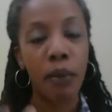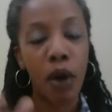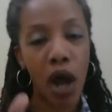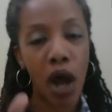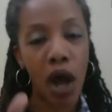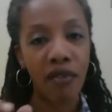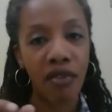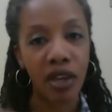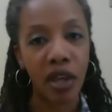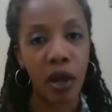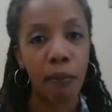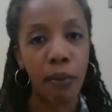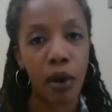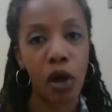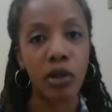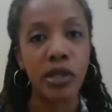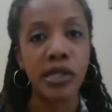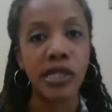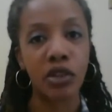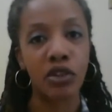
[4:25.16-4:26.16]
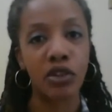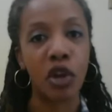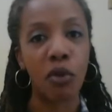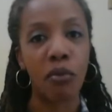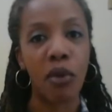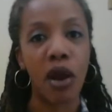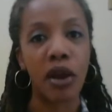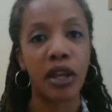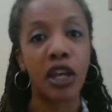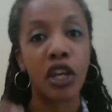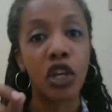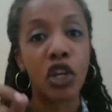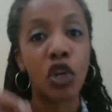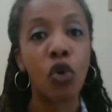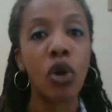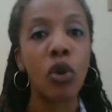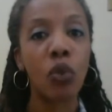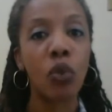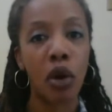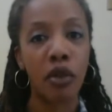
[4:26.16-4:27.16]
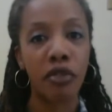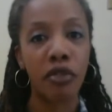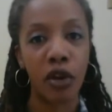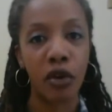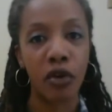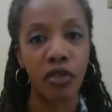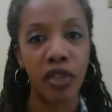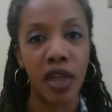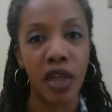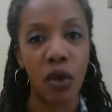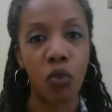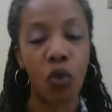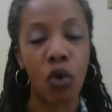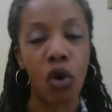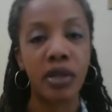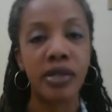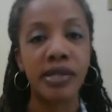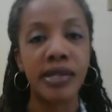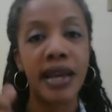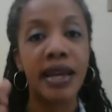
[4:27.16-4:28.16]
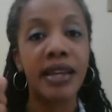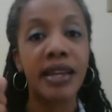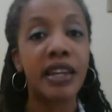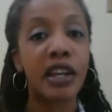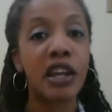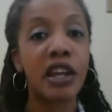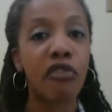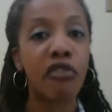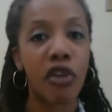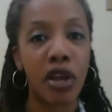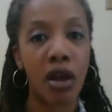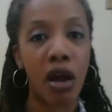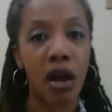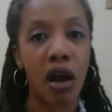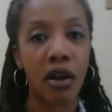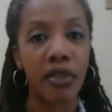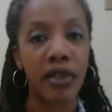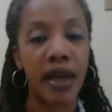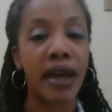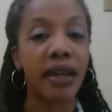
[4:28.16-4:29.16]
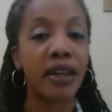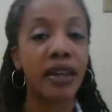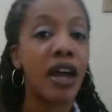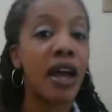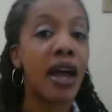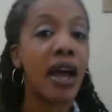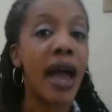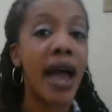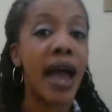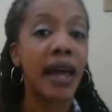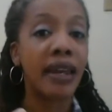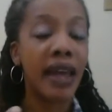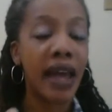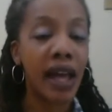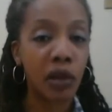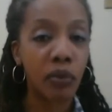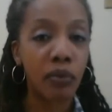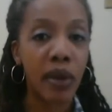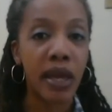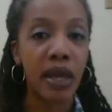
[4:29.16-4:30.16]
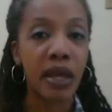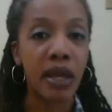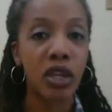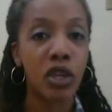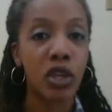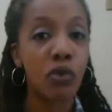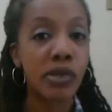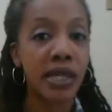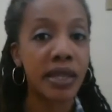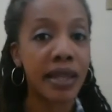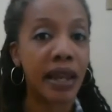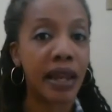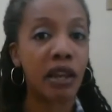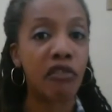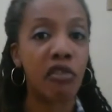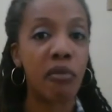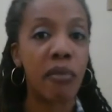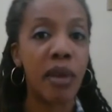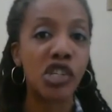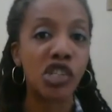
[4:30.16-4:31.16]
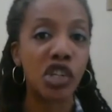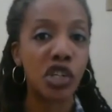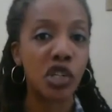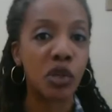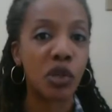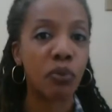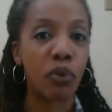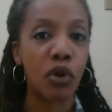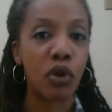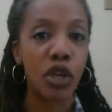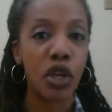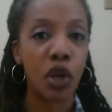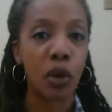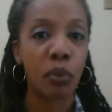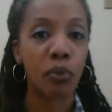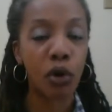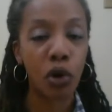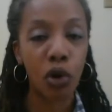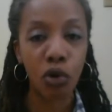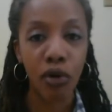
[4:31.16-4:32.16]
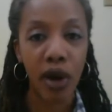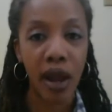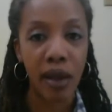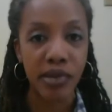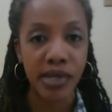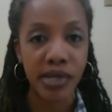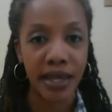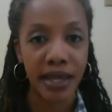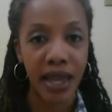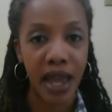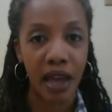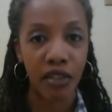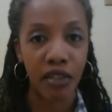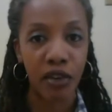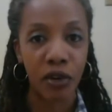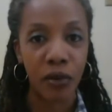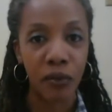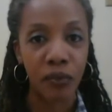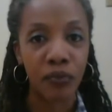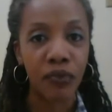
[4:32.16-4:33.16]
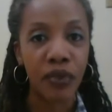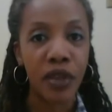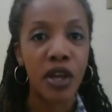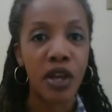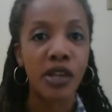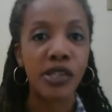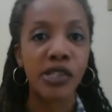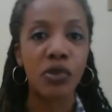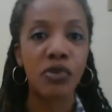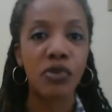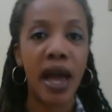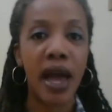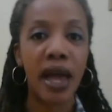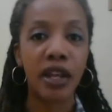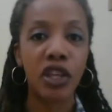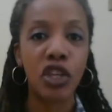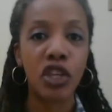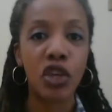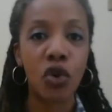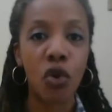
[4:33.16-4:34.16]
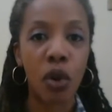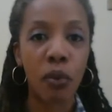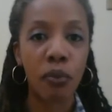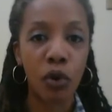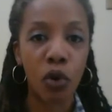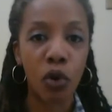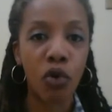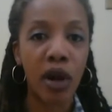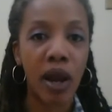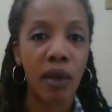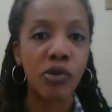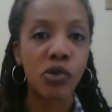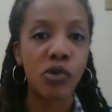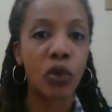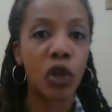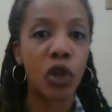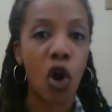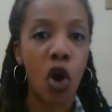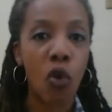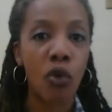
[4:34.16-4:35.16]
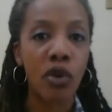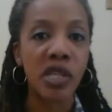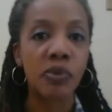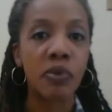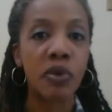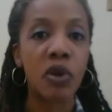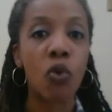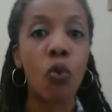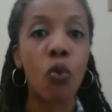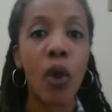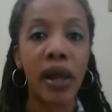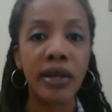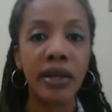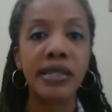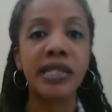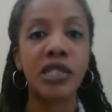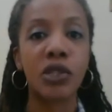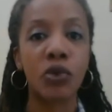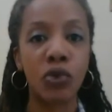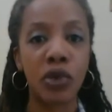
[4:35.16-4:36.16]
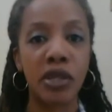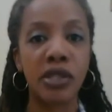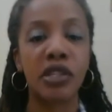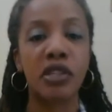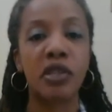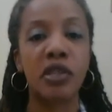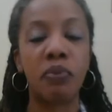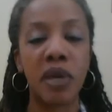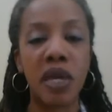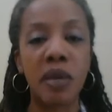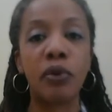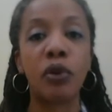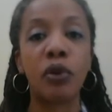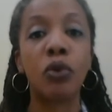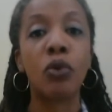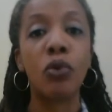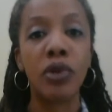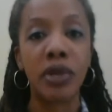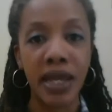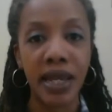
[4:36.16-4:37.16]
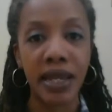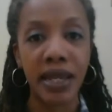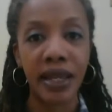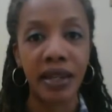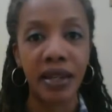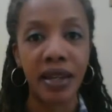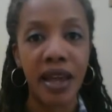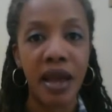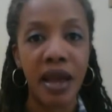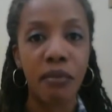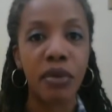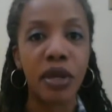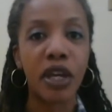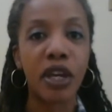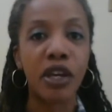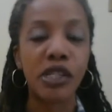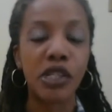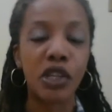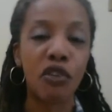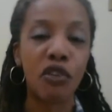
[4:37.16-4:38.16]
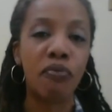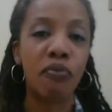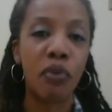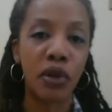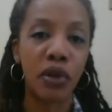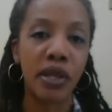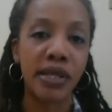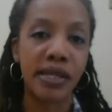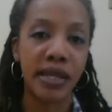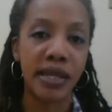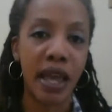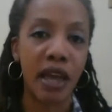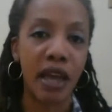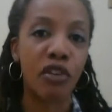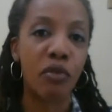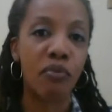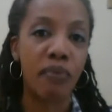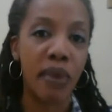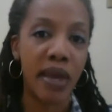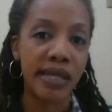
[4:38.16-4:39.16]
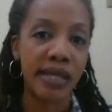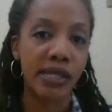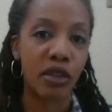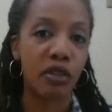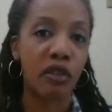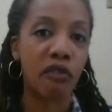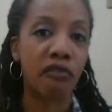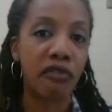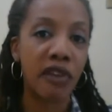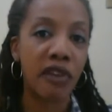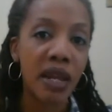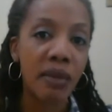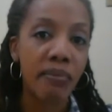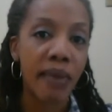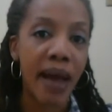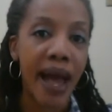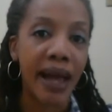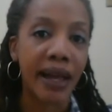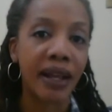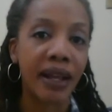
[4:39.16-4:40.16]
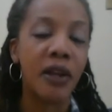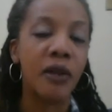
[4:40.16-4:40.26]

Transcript: having a pulse on your market, knowing what they want, delivering on that, and using that information to put your programs together so that your programs will always be well suited to the people who need it, because you've put it together based on the feedback